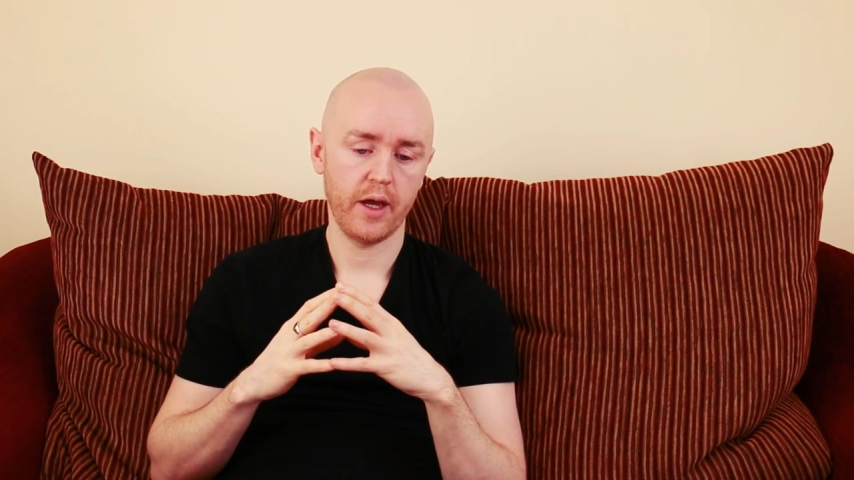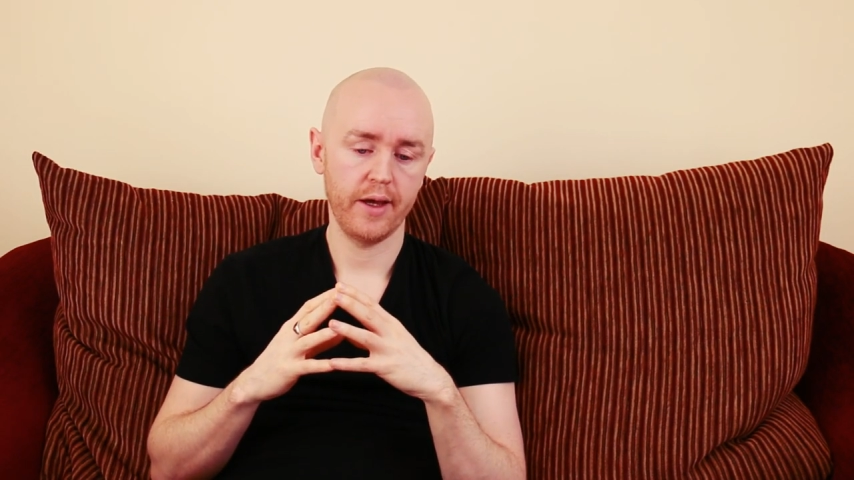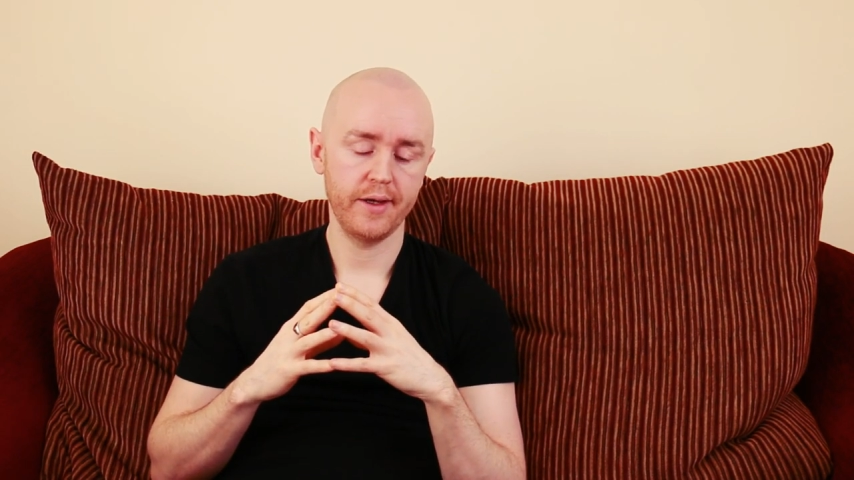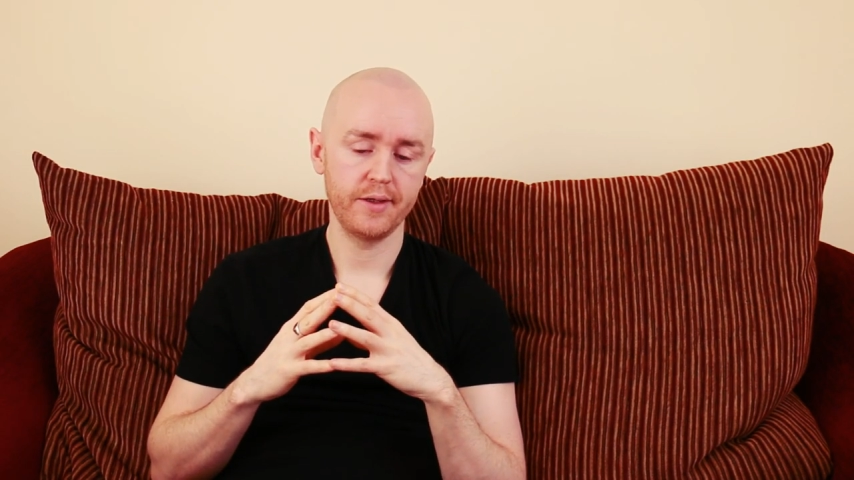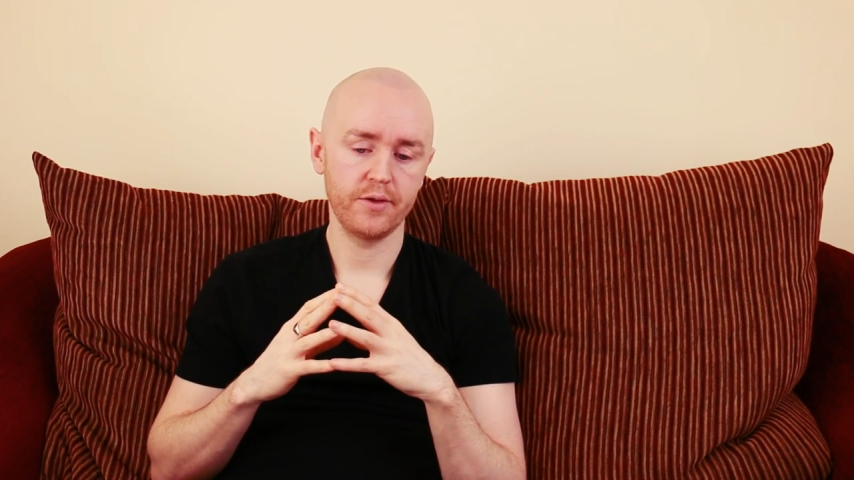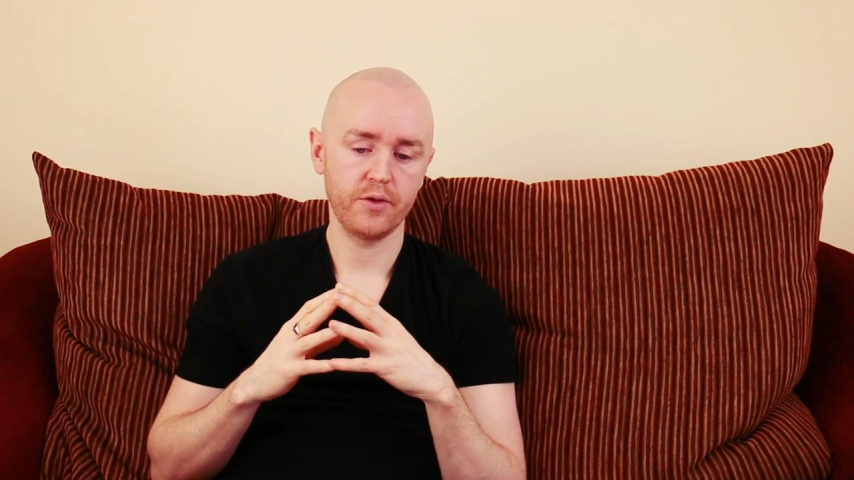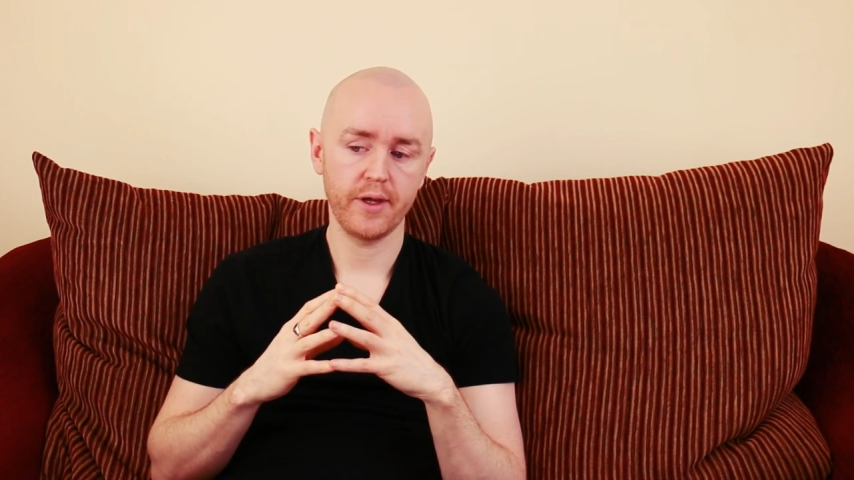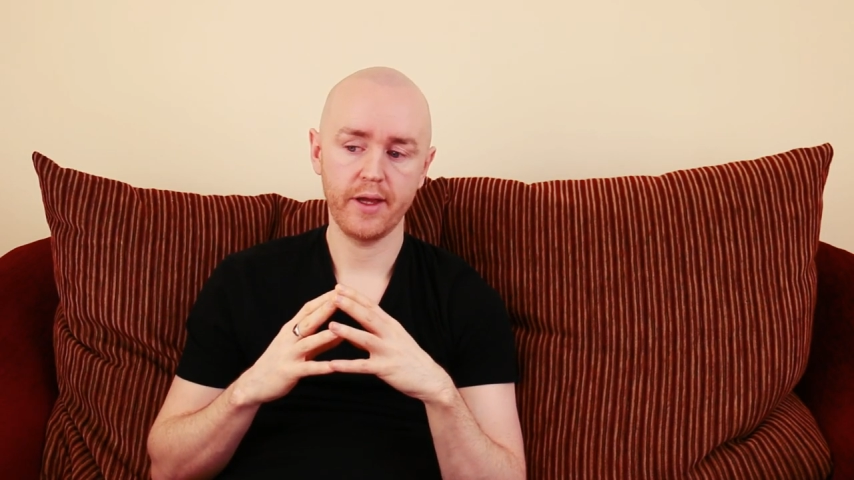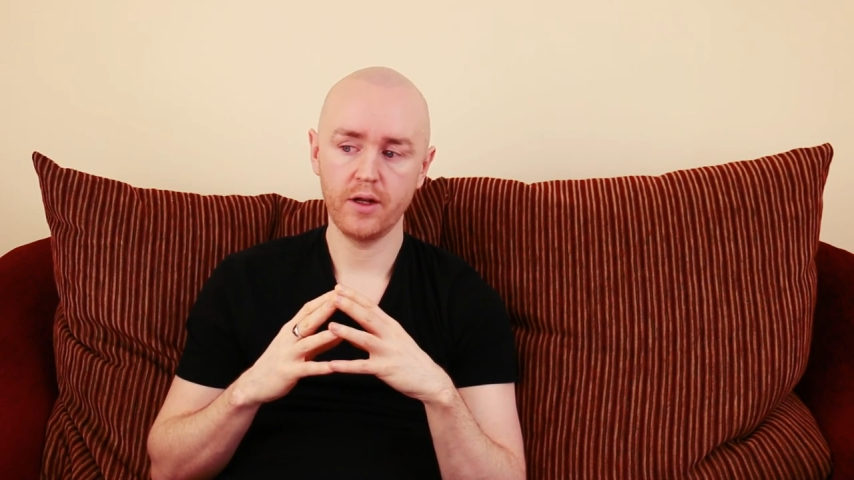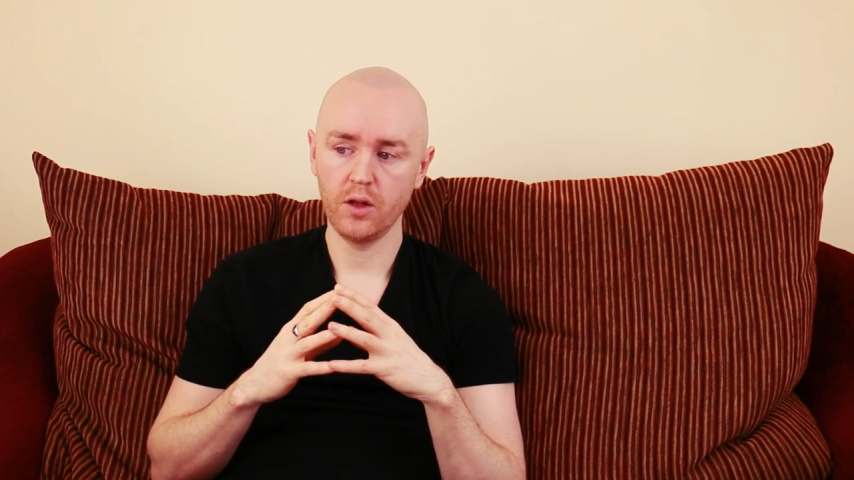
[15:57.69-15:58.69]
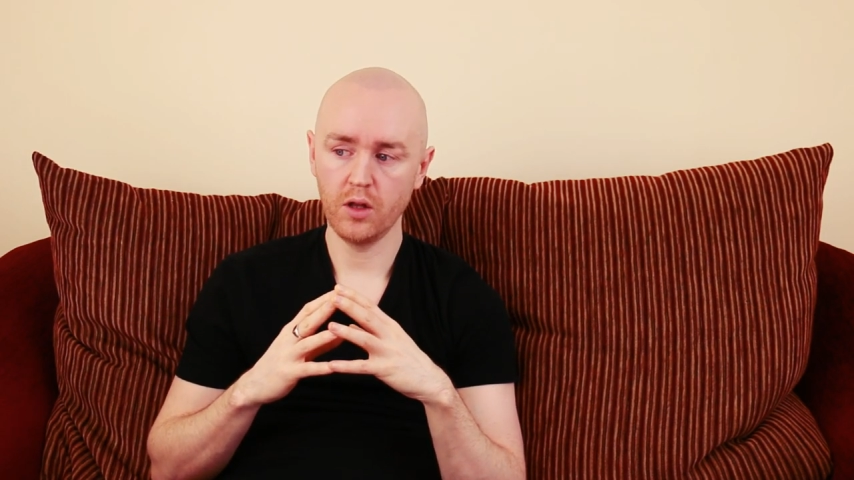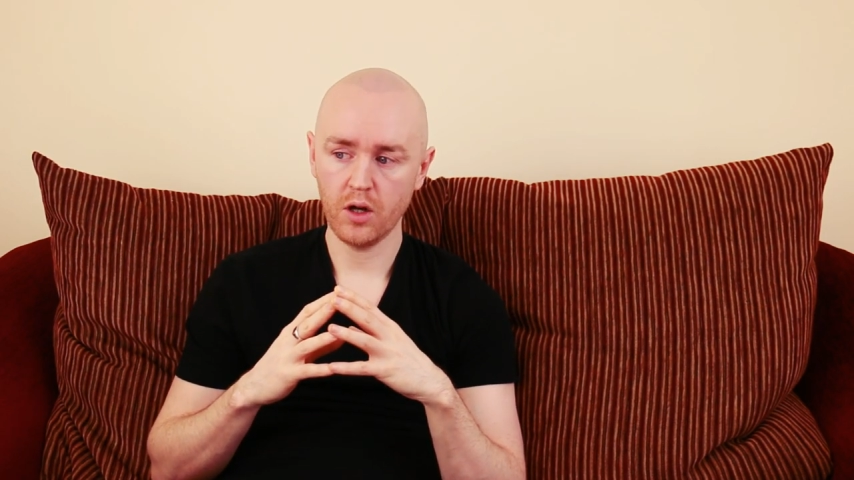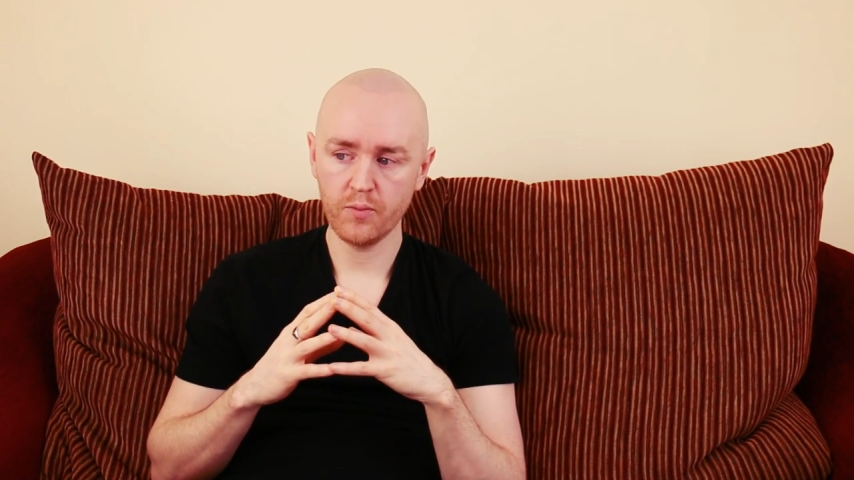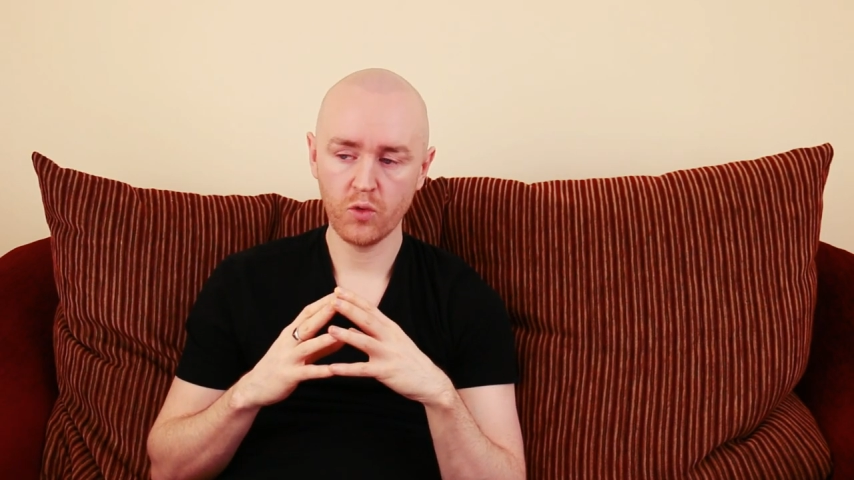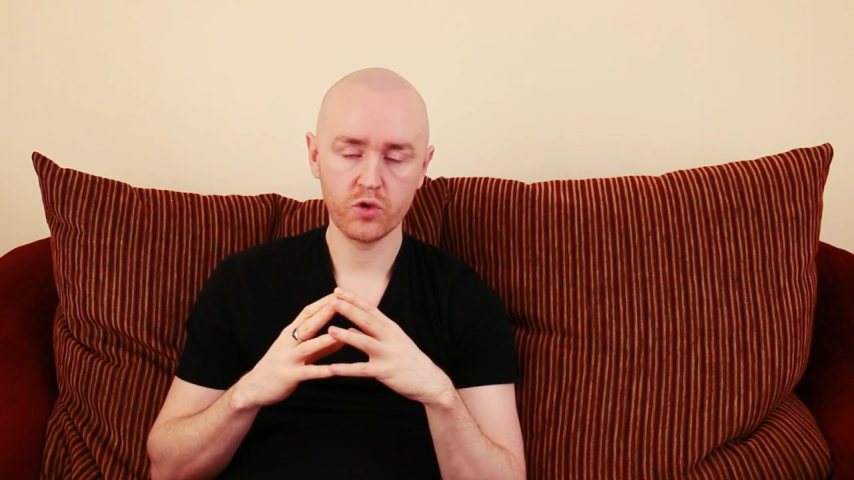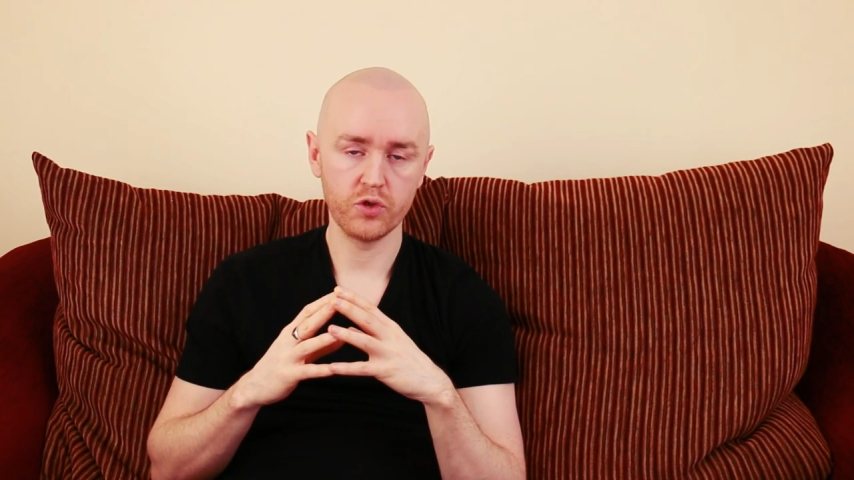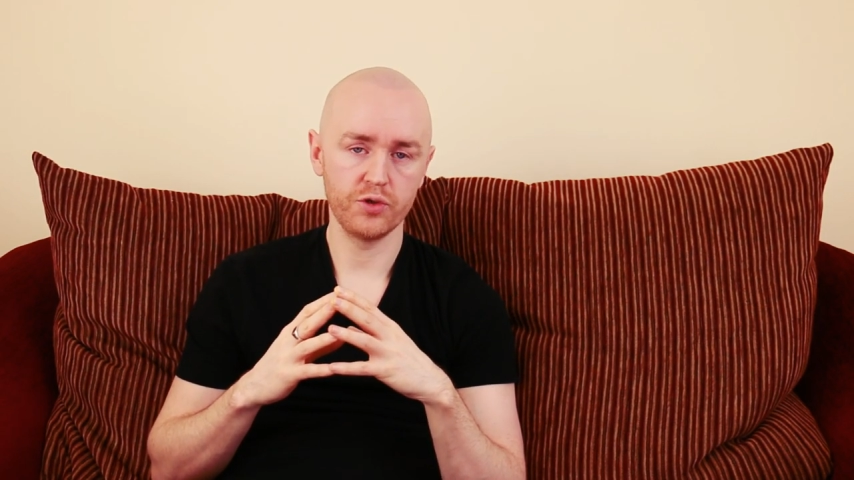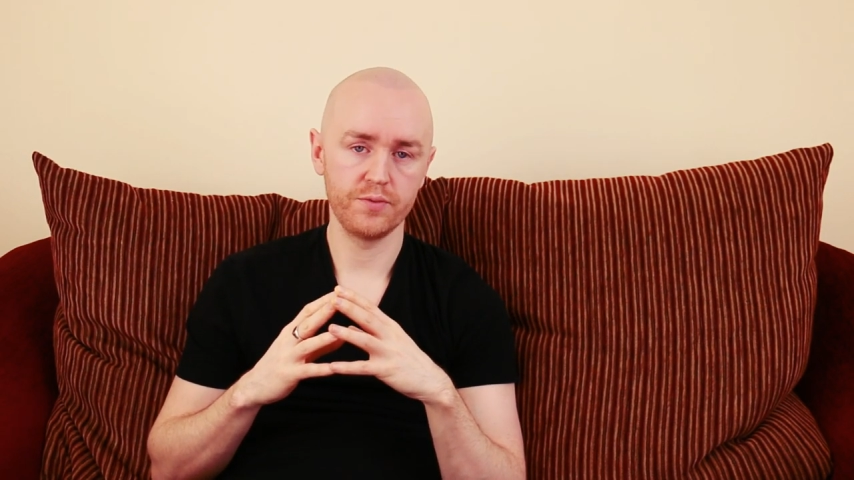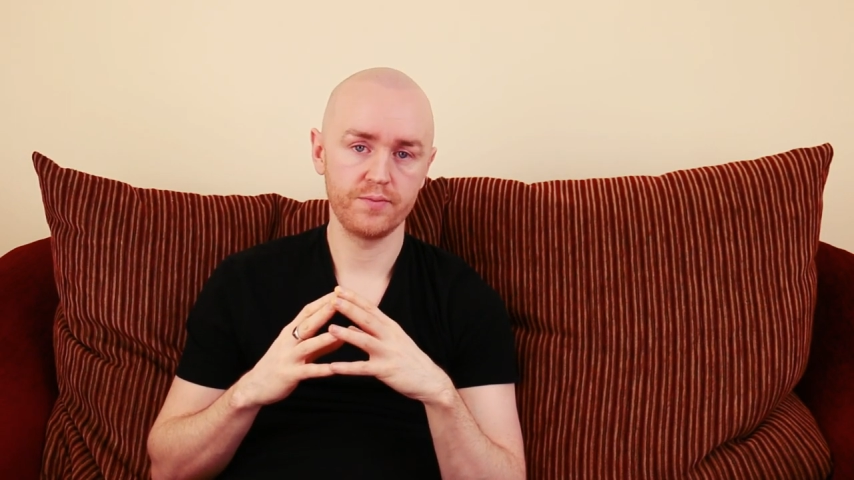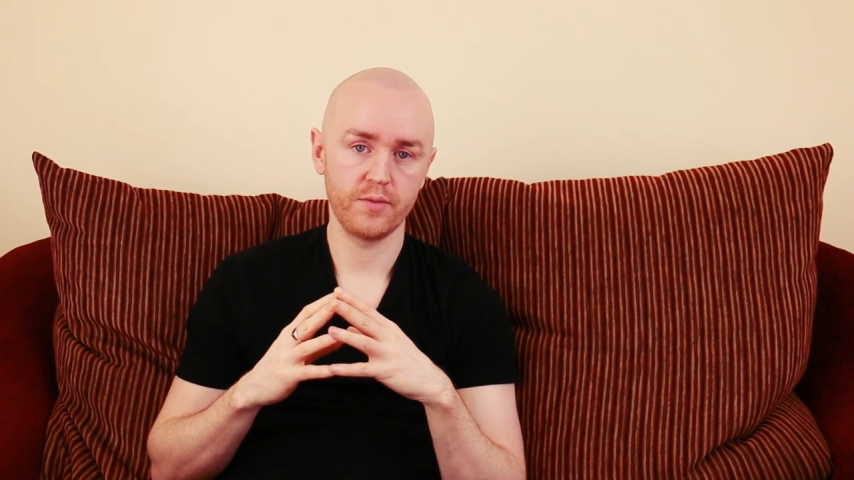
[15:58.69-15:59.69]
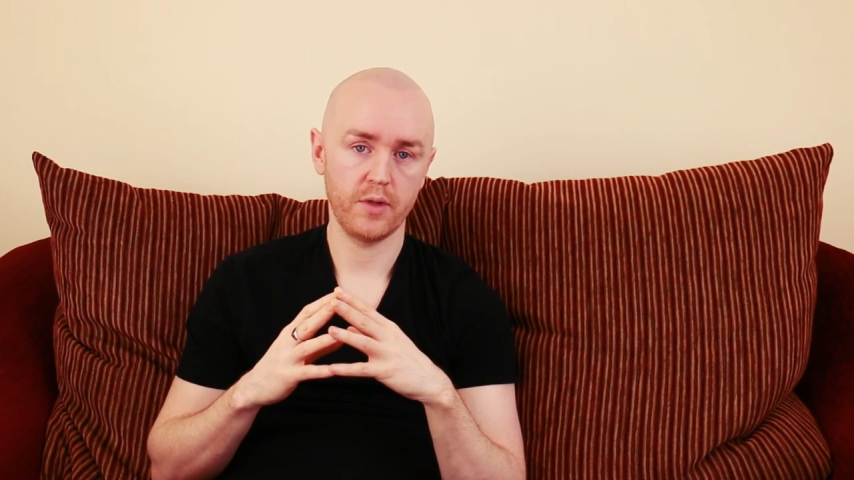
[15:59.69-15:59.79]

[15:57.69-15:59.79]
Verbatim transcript: And they're getting a lot more done,